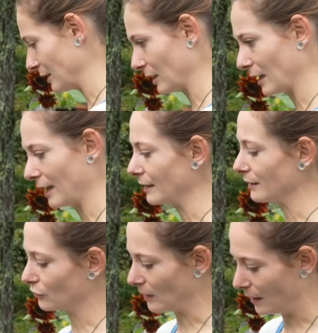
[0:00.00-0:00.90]
year and
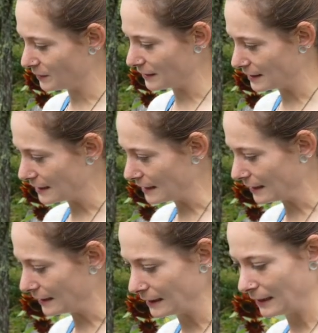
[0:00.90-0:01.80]
it dropped its
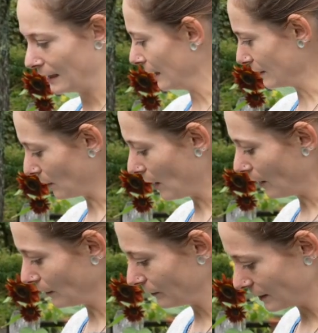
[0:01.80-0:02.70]
seed, and so
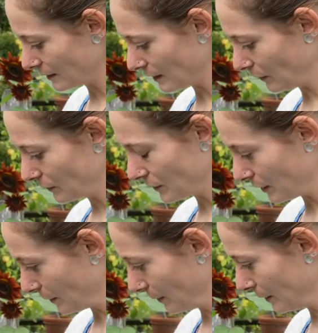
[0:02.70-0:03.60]
all of this
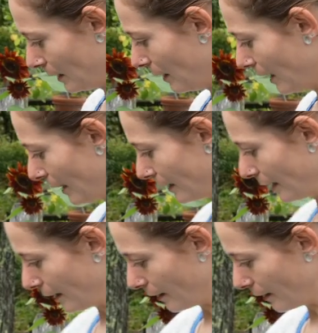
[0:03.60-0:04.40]
self-sowed, and I